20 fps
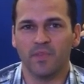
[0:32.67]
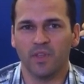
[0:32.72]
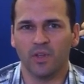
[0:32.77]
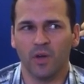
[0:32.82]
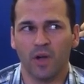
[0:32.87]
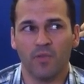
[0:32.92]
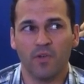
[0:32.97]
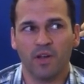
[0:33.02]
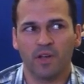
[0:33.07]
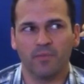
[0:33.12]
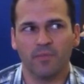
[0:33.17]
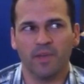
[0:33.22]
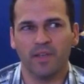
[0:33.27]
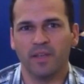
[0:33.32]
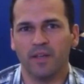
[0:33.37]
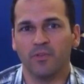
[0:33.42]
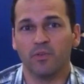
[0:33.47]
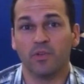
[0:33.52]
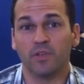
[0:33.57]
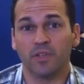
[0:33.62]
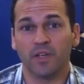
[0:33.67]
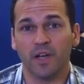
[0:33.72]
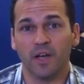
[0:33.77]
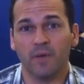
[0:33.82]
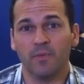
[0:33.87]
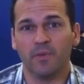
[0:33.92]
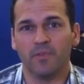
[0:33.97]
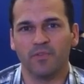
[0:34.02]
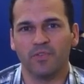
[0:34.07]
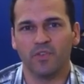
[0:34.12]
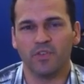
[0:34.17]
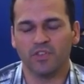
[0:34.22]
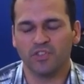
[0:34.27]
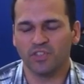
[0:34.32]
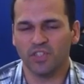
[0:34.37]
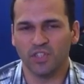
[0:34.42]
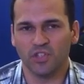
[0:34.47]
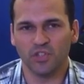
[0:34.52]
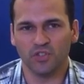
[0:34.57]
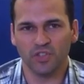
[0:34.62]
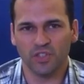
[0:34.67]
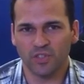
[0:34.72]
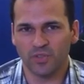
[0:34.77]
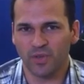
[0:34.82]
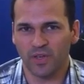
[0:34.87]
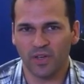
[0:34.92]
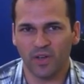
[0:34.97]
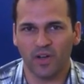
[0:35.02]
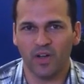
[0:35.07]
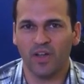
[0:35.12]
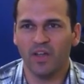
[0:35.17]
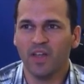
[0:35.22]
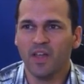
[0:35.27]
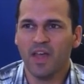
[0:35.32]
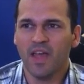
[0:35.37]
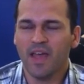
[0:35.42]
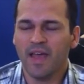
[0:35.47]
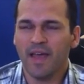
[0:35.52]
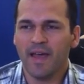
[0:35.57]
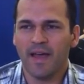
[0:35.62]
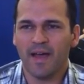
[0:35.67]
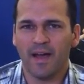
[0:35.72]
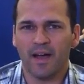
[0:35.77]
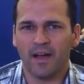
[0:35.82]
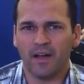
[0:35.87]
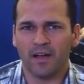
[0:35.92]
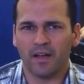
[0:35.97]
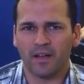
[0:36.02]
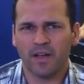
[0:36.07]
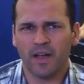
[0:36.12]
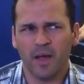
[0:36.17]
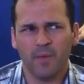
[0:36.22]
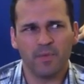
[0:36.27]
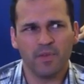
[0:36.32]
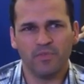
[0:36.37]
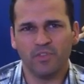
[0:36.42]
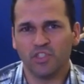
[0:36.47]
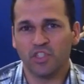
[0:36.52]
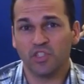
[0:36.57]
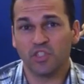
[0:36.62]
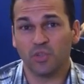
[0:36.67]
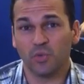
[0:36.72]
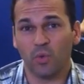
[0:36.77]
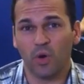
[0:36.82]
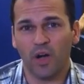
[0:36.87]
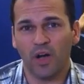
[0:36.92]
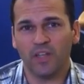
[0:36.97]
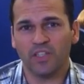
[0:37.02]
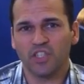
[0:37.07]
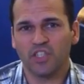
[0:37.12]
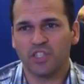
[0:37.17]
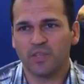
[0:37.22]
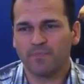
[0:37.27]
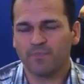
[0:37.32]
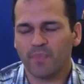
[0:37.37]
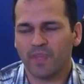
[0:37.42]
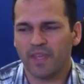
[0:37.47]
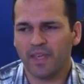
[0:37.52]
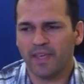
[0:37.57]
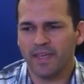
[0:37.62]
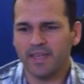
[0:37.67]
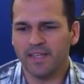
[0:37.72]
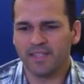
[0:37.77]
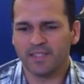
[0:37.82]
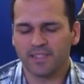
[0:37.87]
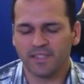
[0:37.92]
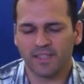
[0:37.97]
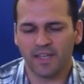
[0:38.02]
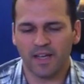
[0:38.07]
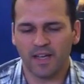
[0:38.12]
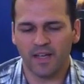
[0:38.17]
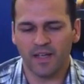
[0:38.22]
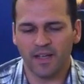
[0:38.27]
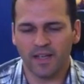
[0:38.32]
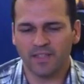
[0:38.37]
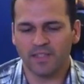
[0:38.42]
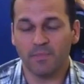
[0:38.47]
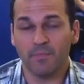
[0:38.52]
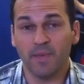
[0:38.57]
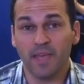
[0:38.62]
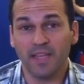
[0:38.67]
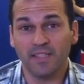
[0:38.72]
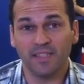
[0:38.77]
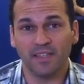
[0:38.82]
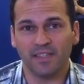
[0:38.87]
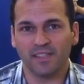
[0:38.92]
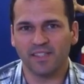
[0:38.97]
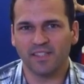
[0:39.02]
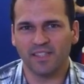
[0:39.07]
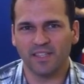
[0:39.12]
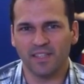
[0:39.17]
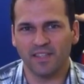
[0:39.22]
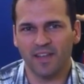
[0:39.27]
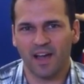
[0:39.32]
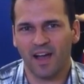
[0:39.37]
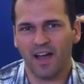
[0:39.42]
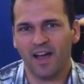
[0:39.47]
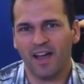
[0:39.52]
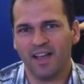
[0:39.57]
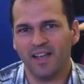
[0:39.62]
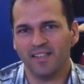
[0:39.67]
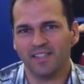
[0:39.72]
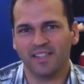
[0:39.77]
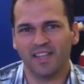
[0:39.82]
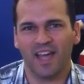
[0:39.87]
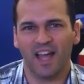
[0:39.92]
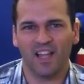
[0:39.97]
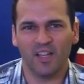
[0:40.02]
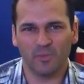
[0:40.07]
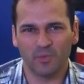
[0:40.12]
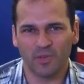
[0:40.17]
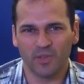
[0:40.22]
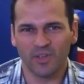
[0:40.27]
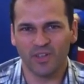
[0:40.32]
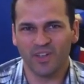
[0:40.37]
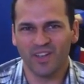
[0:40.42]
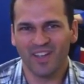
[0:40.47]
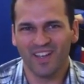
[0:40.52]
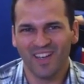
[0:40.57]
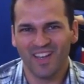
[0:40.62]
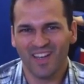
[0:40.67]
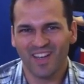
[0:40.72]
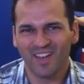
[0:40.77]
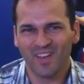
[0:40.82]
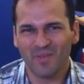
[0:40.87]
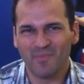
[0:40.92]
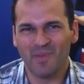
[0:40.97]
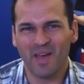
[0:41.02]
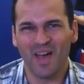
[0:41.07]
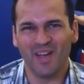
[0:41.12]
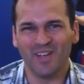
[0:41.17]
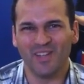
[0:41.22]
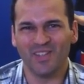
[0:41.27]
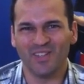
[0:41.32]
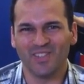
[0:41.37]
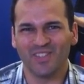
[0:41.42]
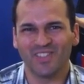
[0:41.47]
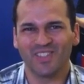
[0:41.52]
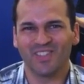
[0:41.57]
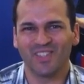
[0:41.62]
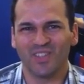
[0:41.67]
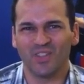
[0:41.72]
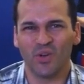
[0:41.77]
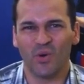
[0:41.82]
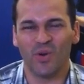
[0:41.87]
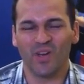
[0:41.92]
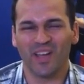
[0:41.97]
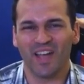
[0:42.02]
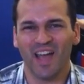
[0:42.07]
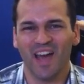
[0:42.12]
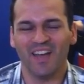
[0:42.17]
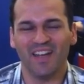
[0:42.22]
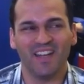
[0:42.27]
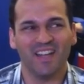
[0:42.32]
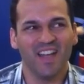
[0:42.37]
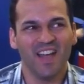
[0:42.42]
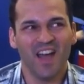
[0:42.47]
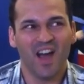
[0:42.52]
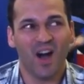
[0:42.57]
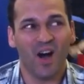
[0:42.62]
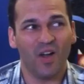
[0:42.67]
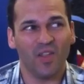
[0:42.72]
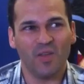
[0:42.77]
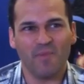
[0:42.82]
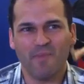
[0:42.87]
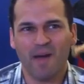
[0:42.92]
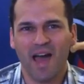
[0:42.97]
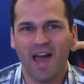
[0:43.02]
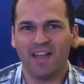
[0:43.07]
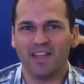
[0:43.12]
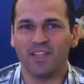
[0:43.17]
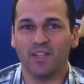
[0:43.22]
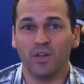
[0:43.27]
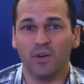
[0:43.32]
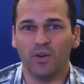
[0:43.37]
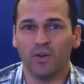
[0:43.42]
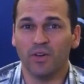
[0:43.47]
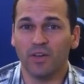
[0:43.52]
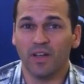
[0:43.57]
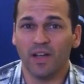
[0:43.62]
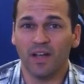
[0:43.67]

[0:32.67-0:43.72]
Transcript: you know, I recommend everyone come if you're interested in jiu-jitsu at all. Come even just to watch. It's amazing to see the highest caliber competitors going at it on the mat. You know,